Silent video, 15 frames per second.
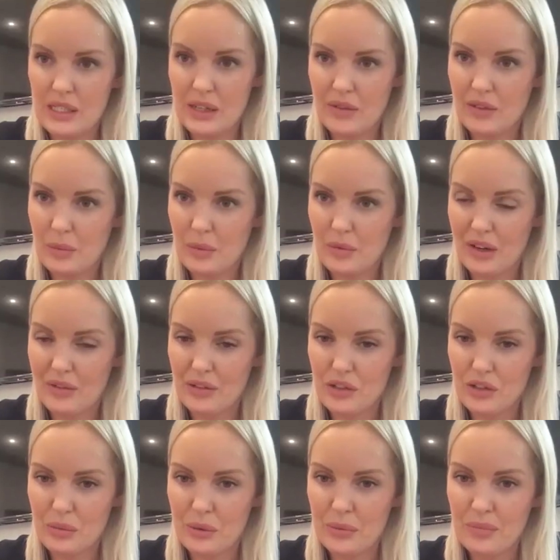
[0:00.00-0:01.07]
is definitely my favorite
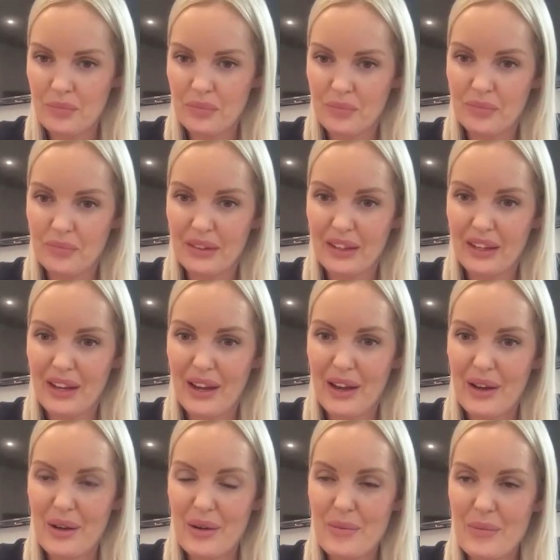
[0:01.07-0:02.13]
treatment.
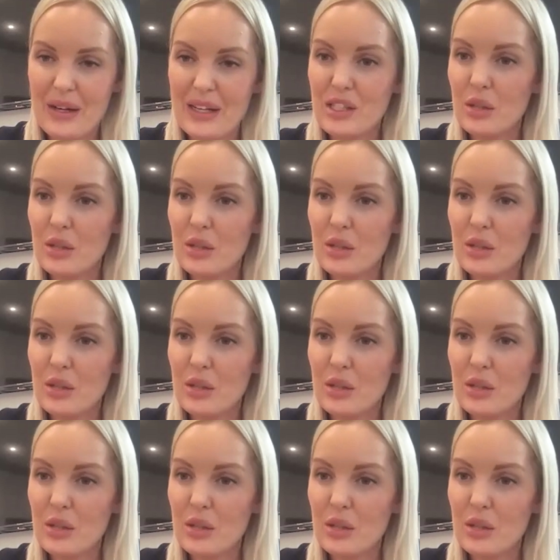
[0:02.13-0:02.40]
It